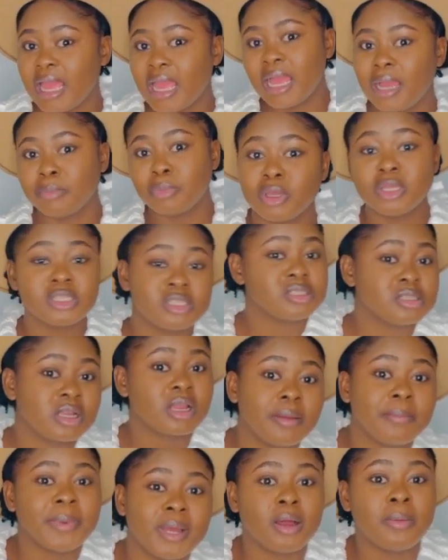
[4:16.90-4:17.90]
I'm going to talk
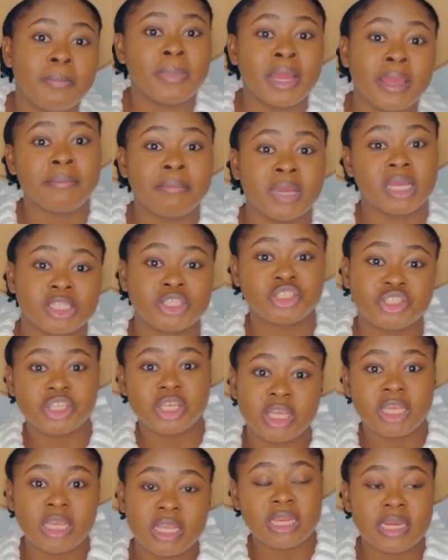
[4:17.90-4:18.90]
about my
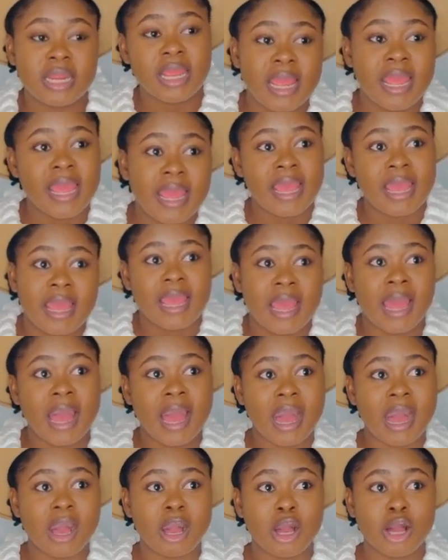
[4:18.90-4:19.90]
machine,
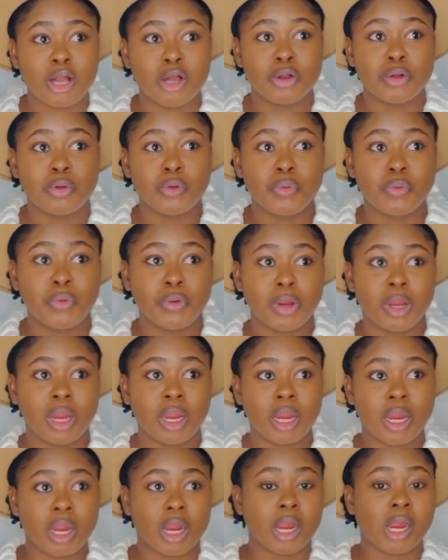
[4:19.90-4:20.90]
how
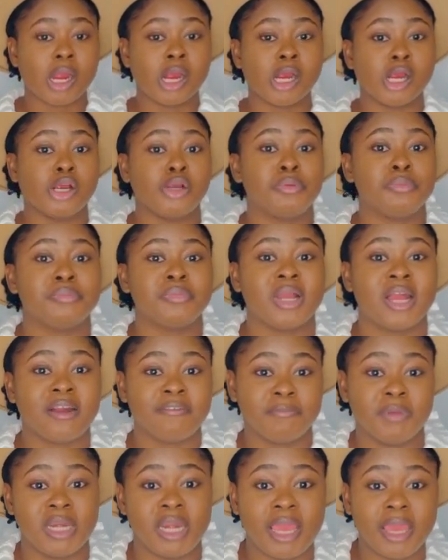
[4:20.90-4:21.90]

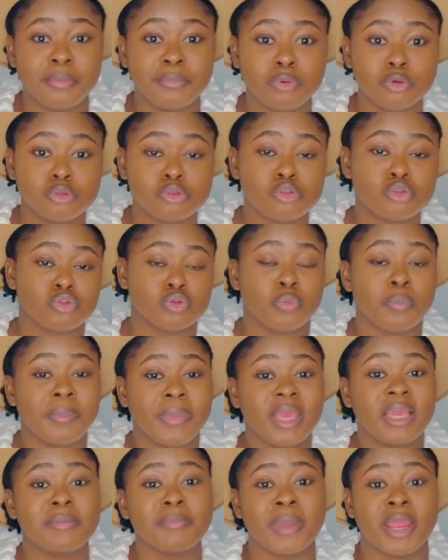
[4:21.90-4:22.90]
I've been able to
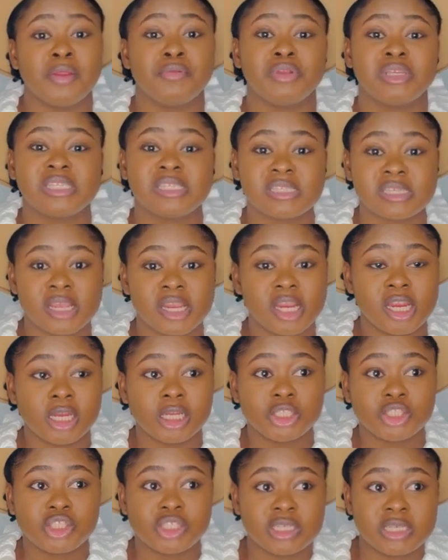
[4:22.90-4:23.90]
make my
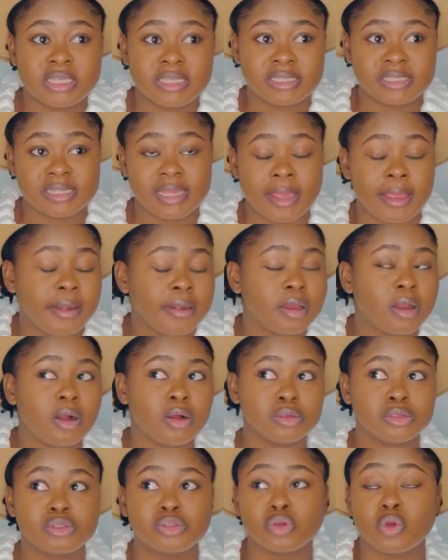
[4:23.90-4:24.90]
researches, and
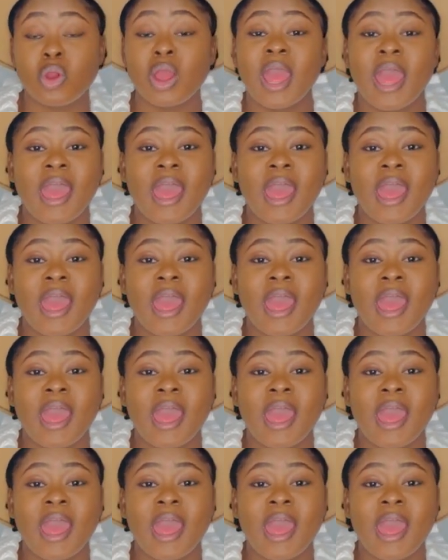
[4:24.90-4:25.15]
also